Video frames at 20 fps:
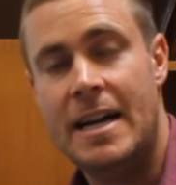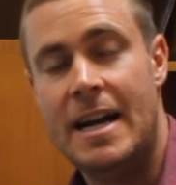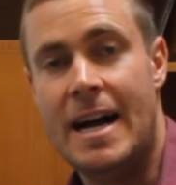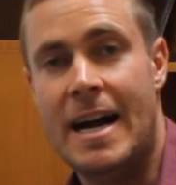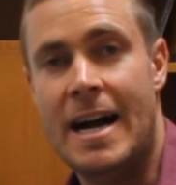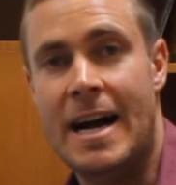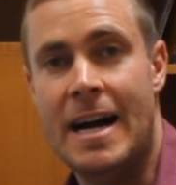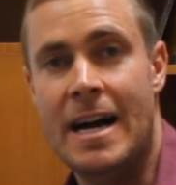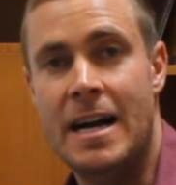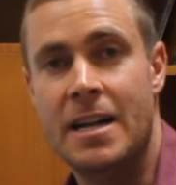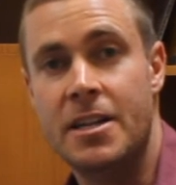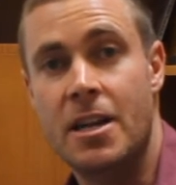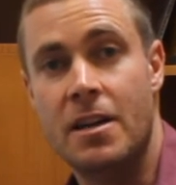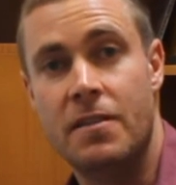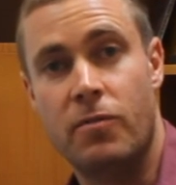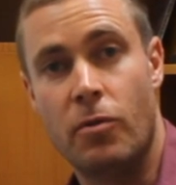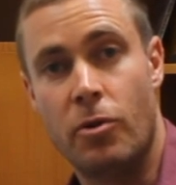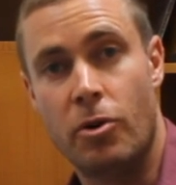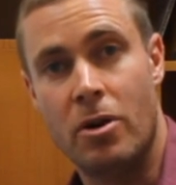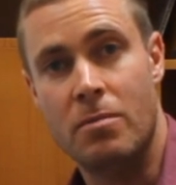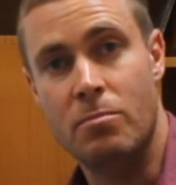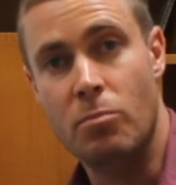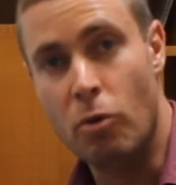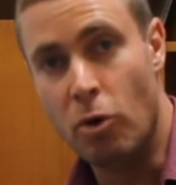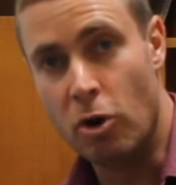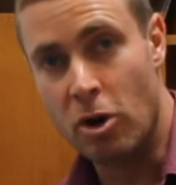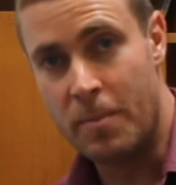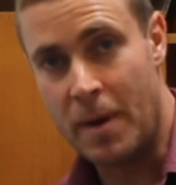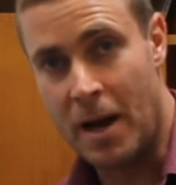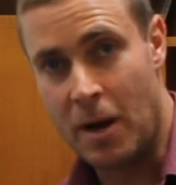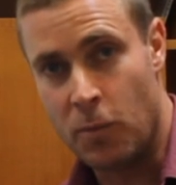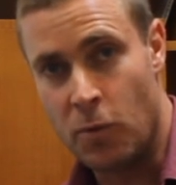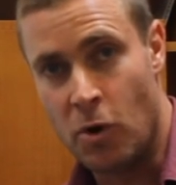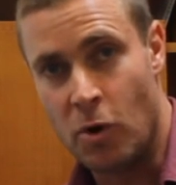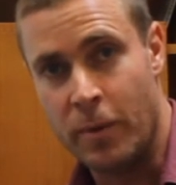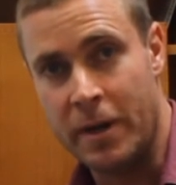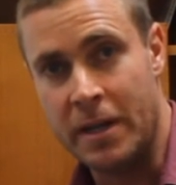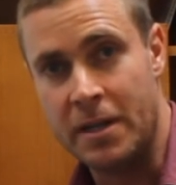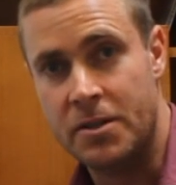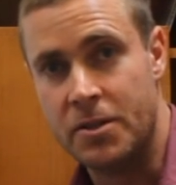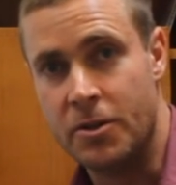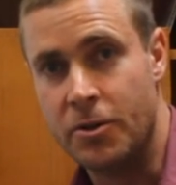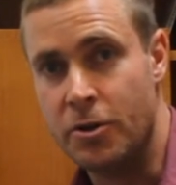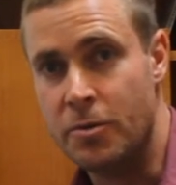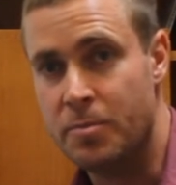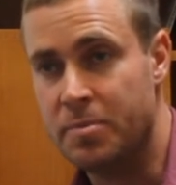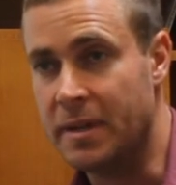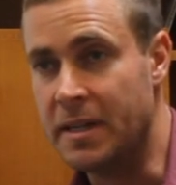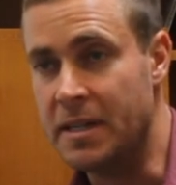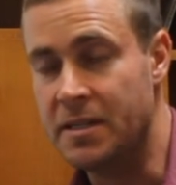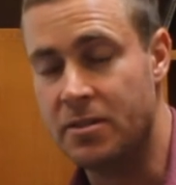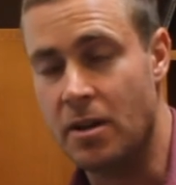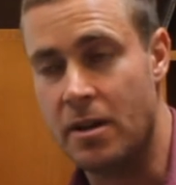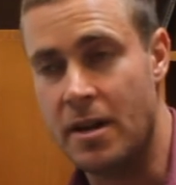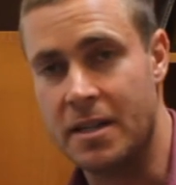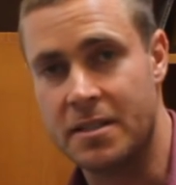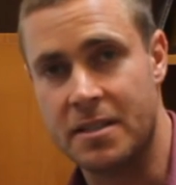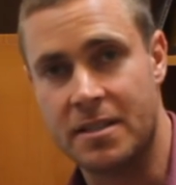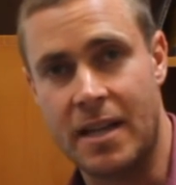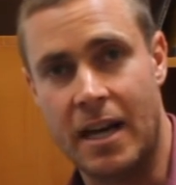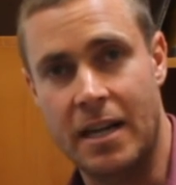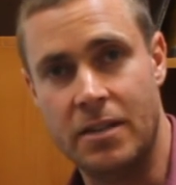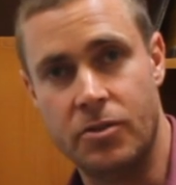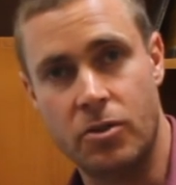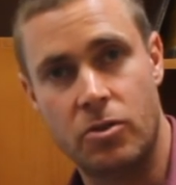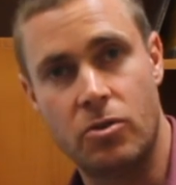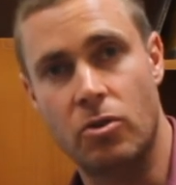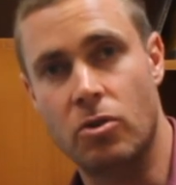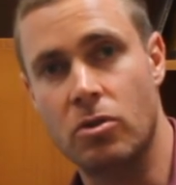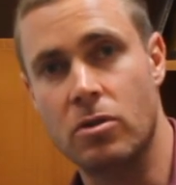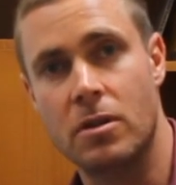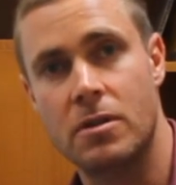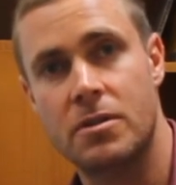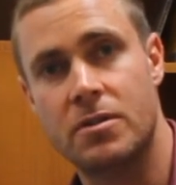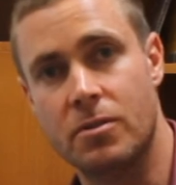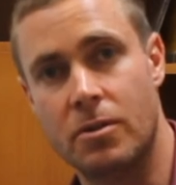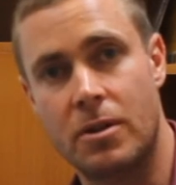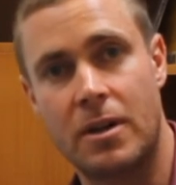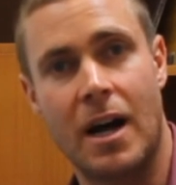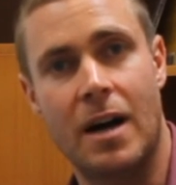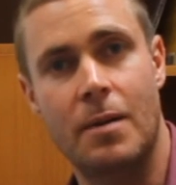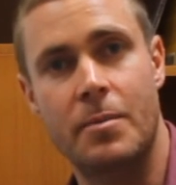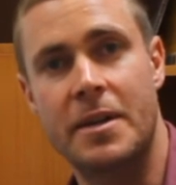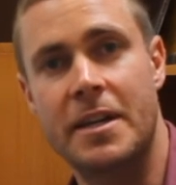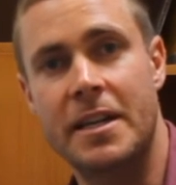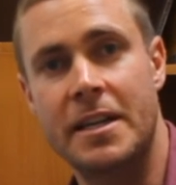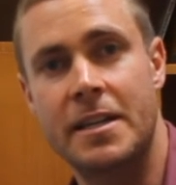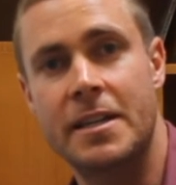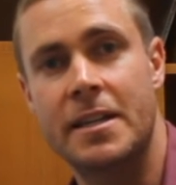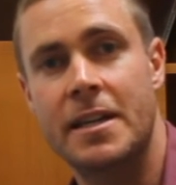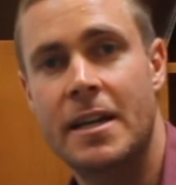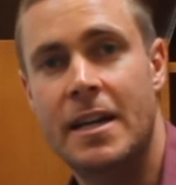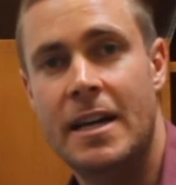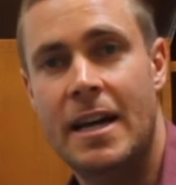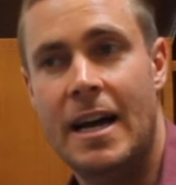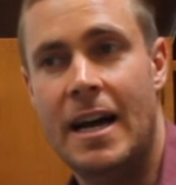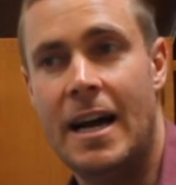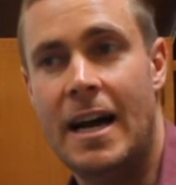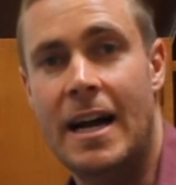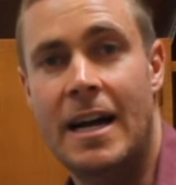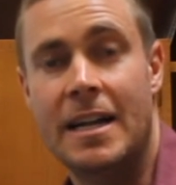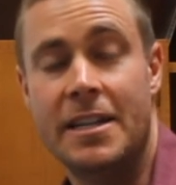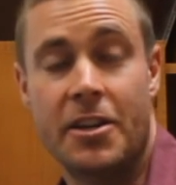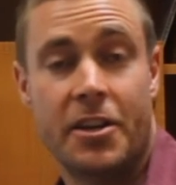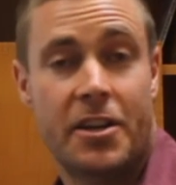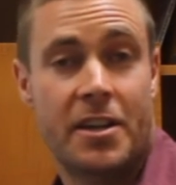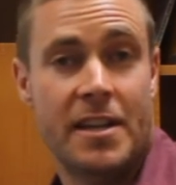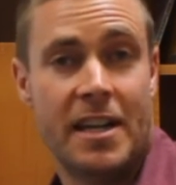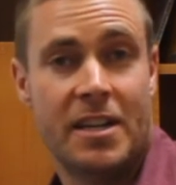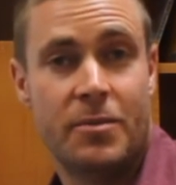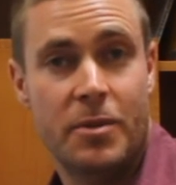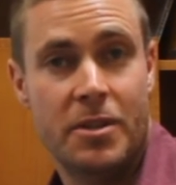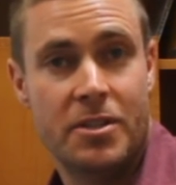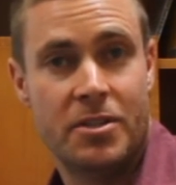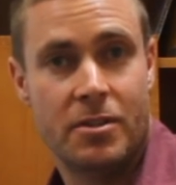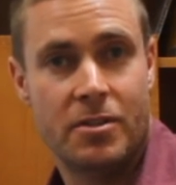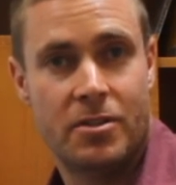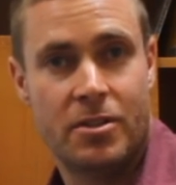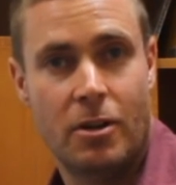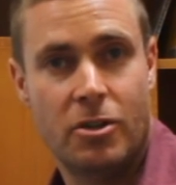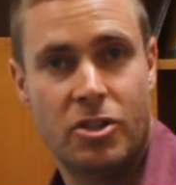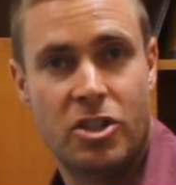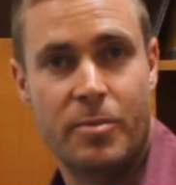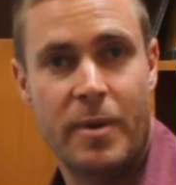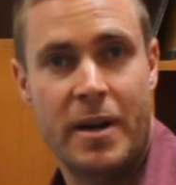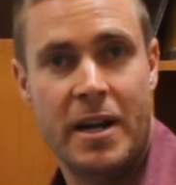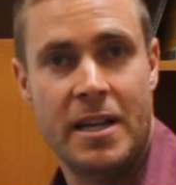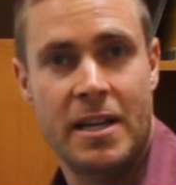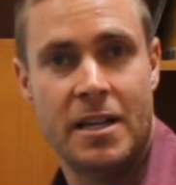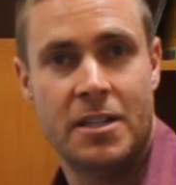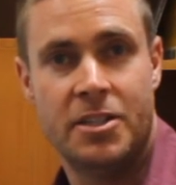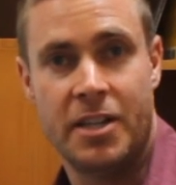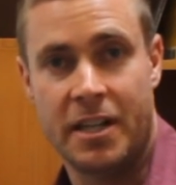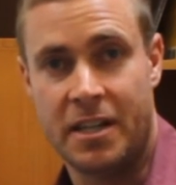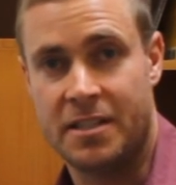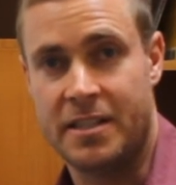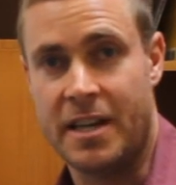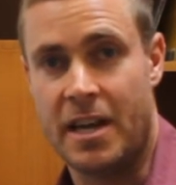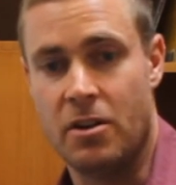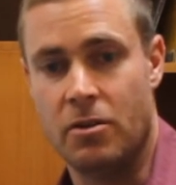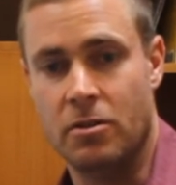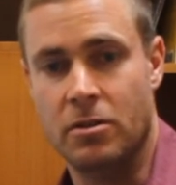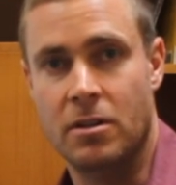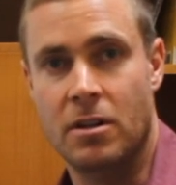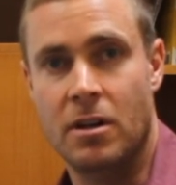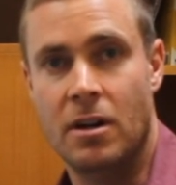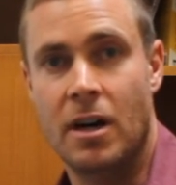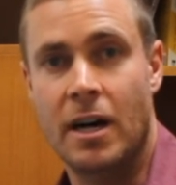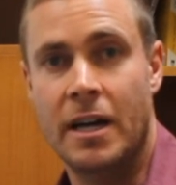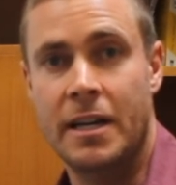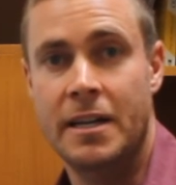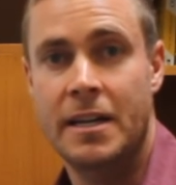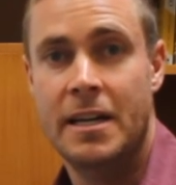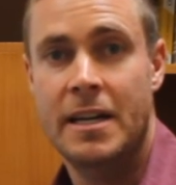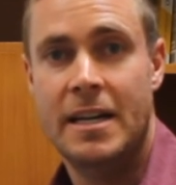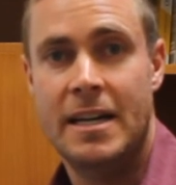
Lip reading: And yeah, if you want to know more about what we do, please don't hesitate to call us or come in and yeah, connect with us on social media. Check us out online.